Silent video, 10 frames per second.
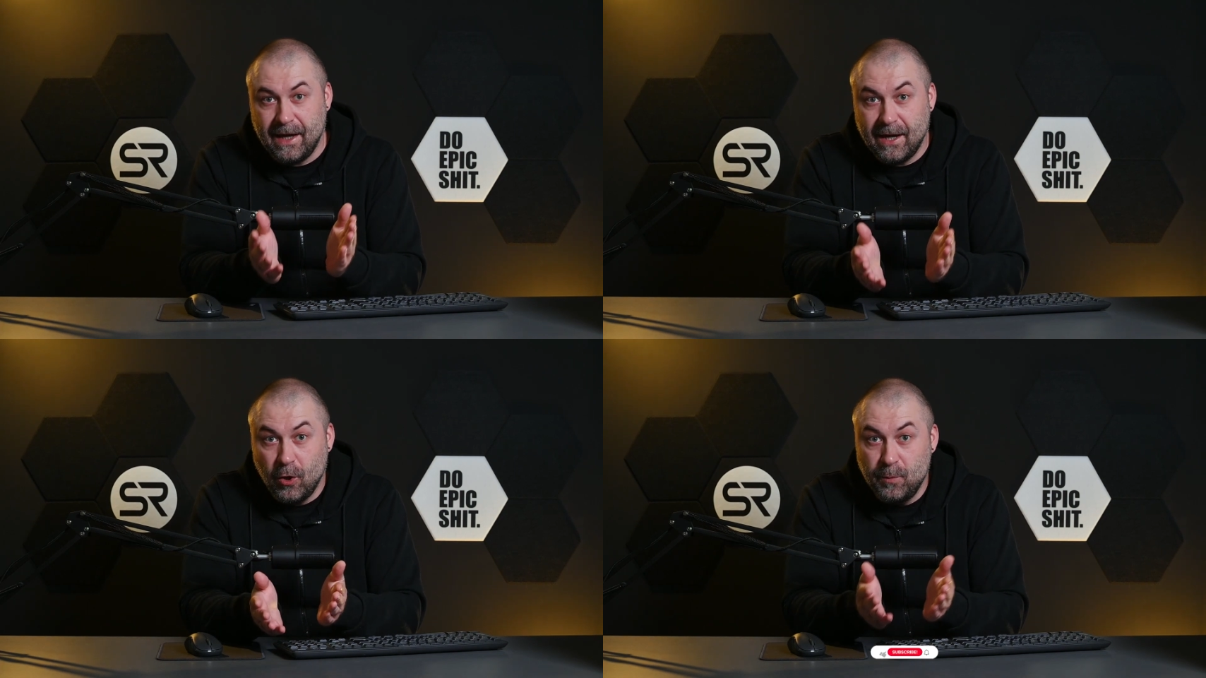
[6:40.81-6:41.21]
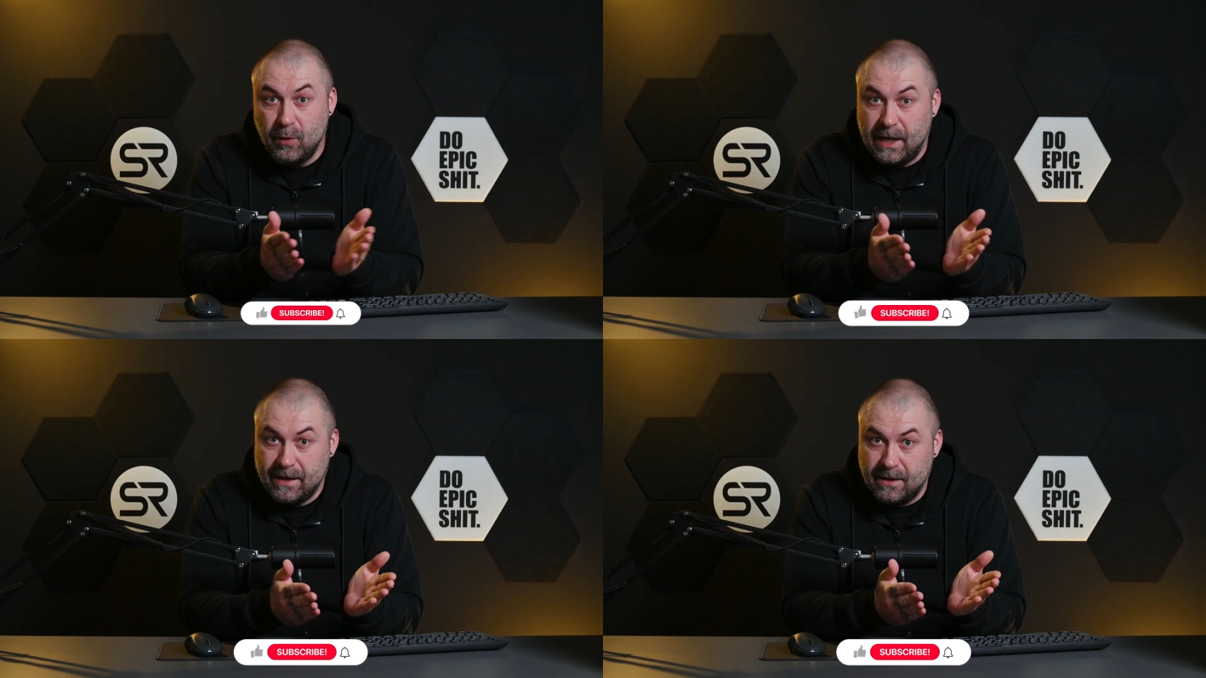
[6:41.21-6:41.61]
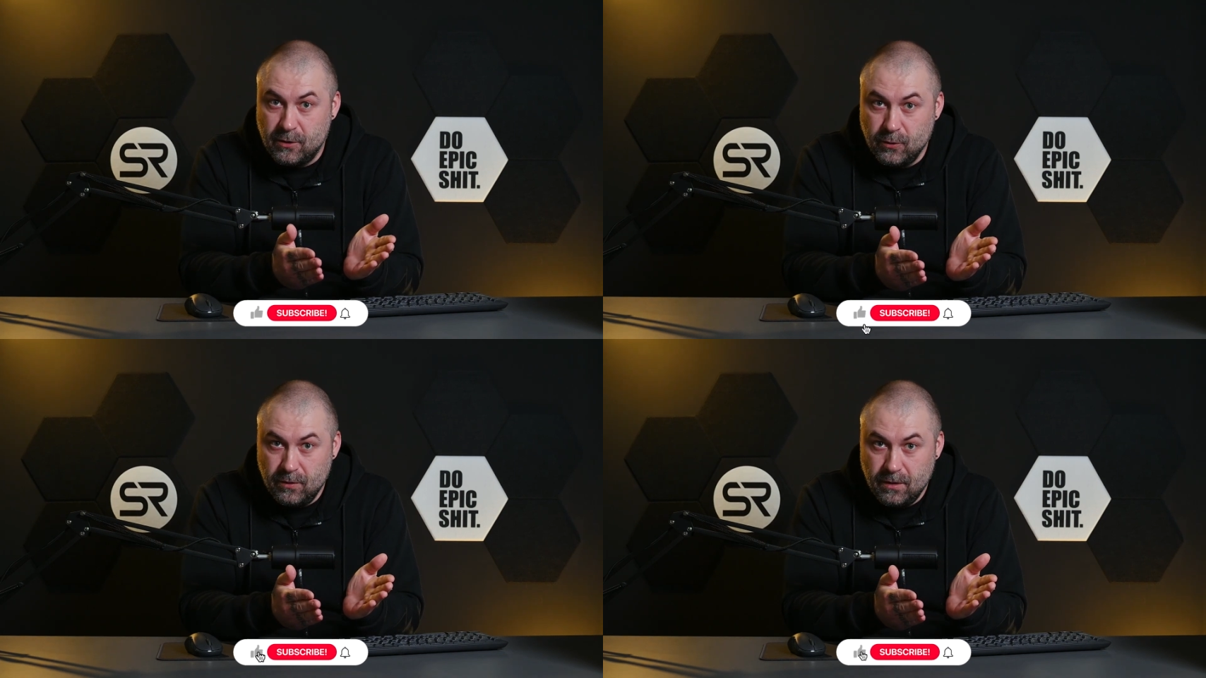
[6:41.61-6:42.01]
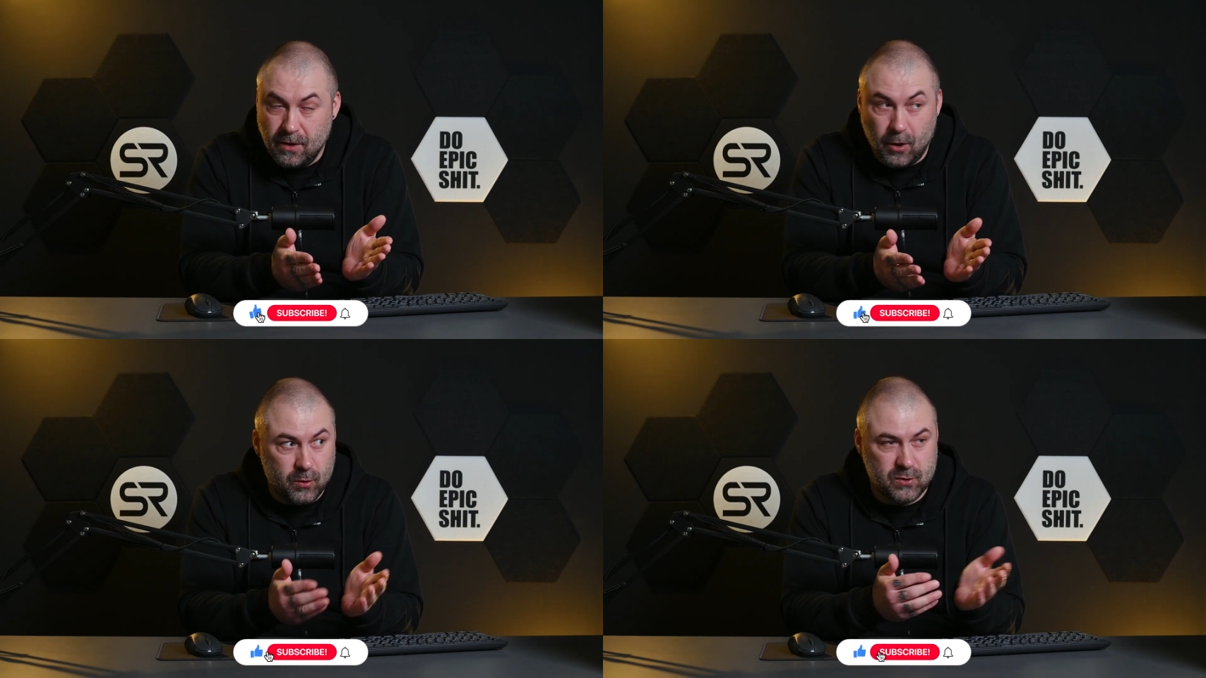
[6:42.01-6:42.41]
I hope you like it too,
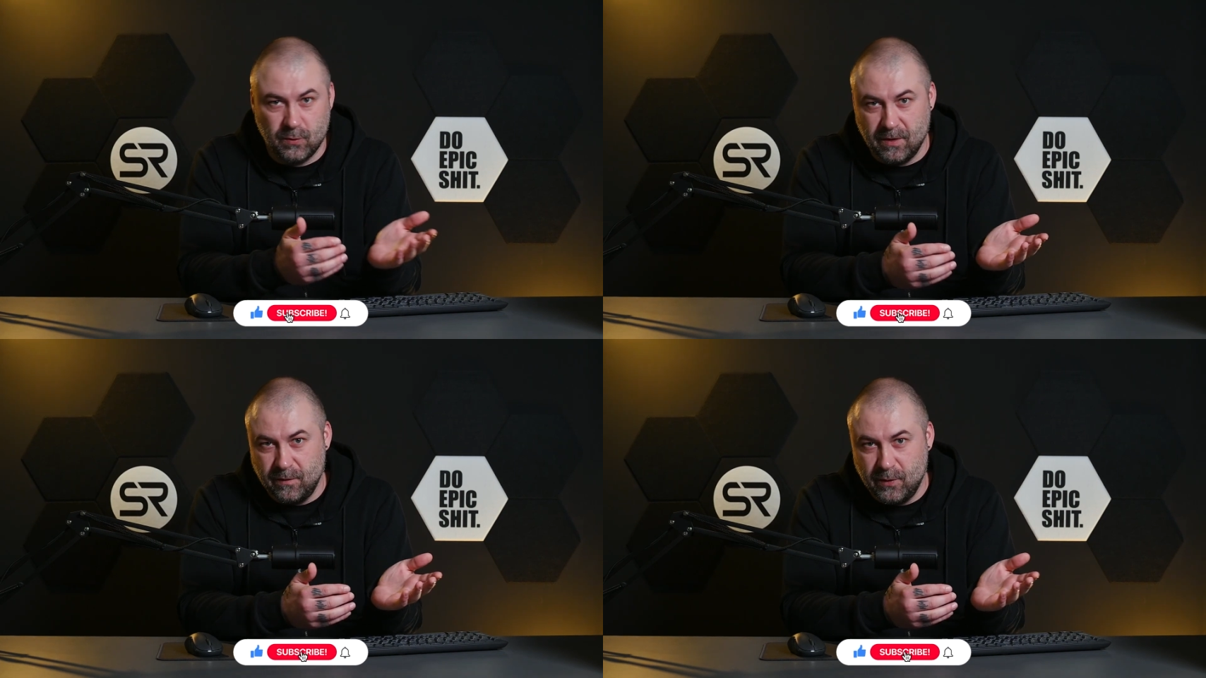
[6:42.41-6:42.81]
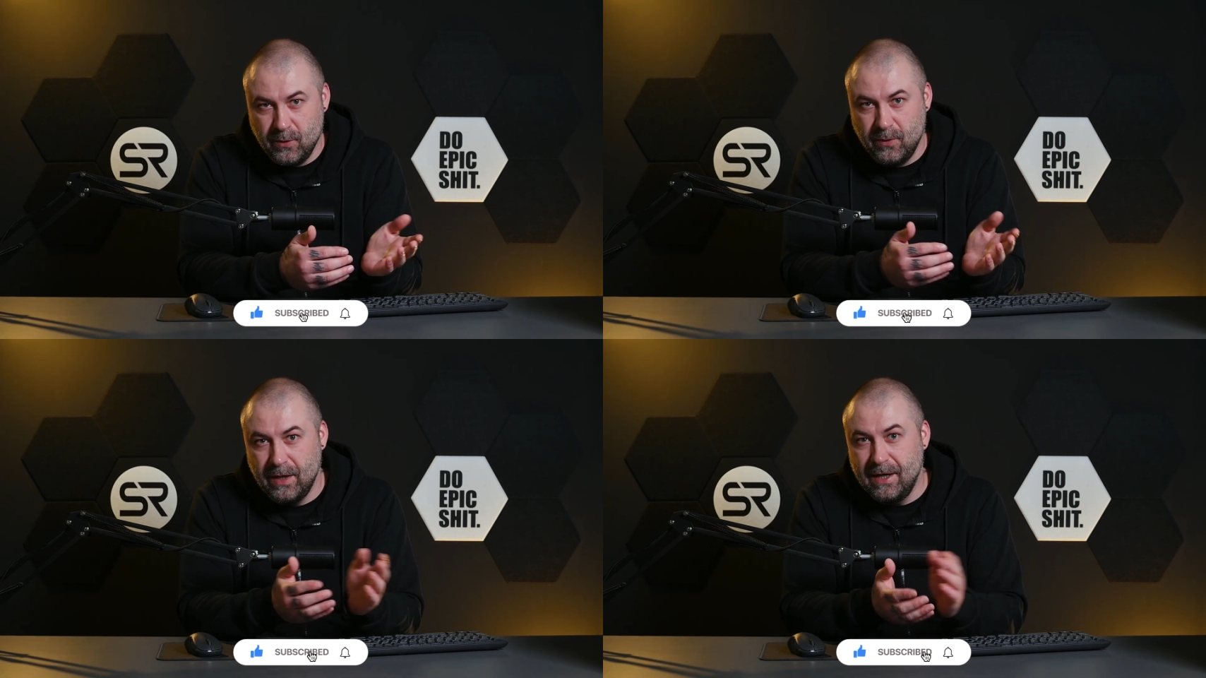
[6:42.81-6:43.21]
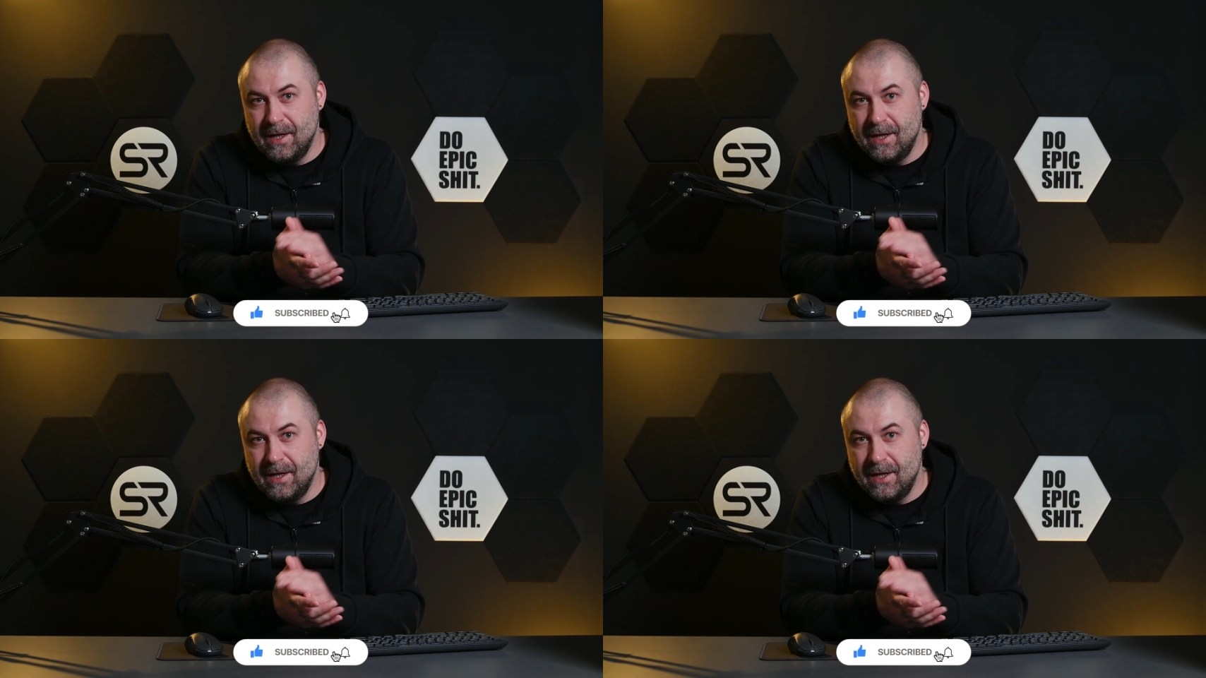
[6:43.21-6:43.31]
also the video.